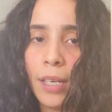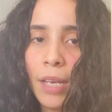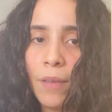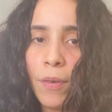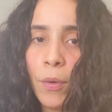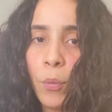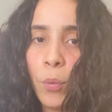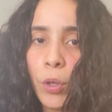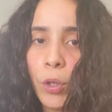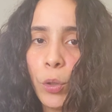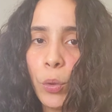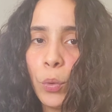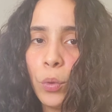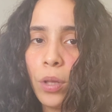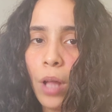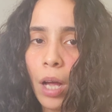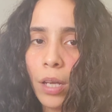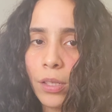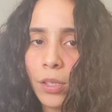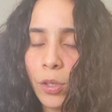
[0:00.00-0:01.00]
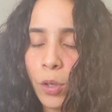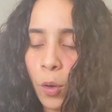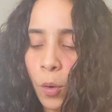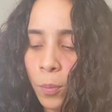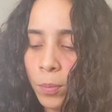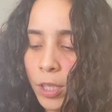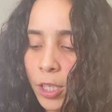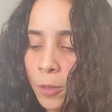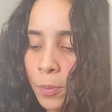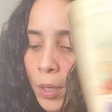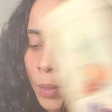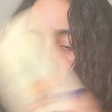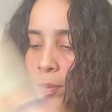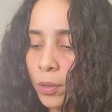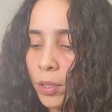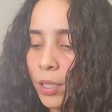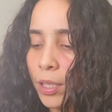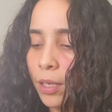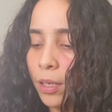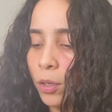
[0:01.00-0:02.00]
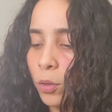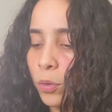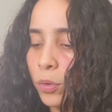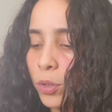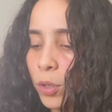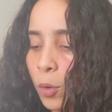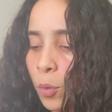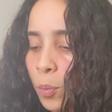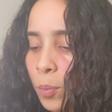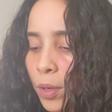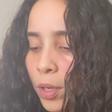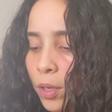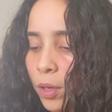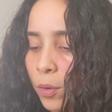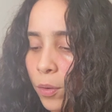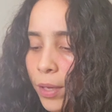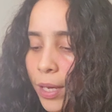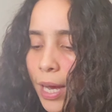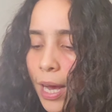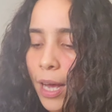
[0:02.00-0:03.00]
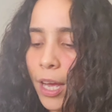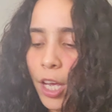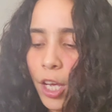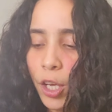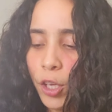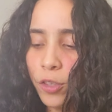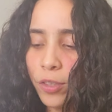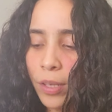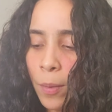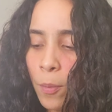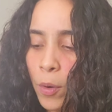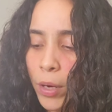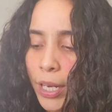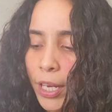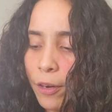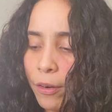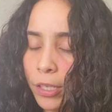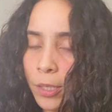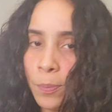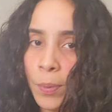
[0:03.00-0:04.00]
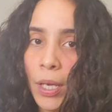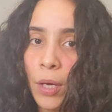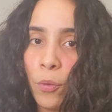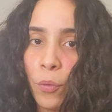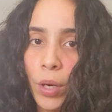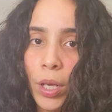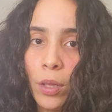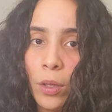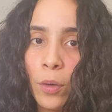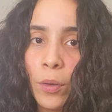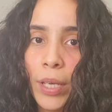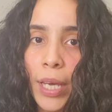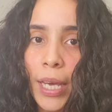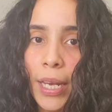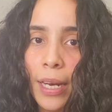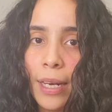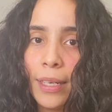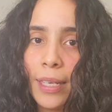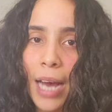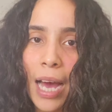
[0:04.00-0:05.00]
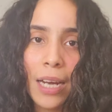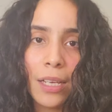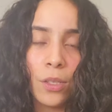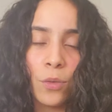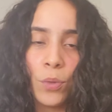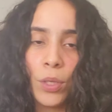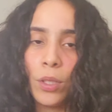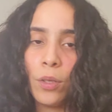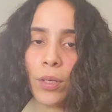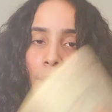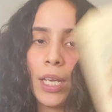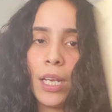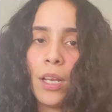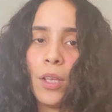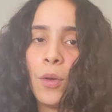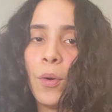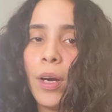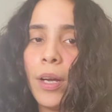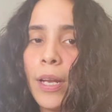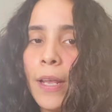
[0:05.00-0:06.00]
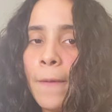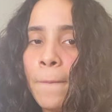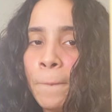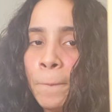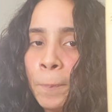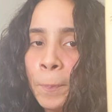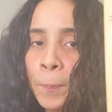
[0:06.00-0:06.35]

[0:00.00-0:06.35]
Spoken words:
Even when you lost hope, these people didn't lose hope in you. Yeah, someone here is being relocated. God is relocating you, honey.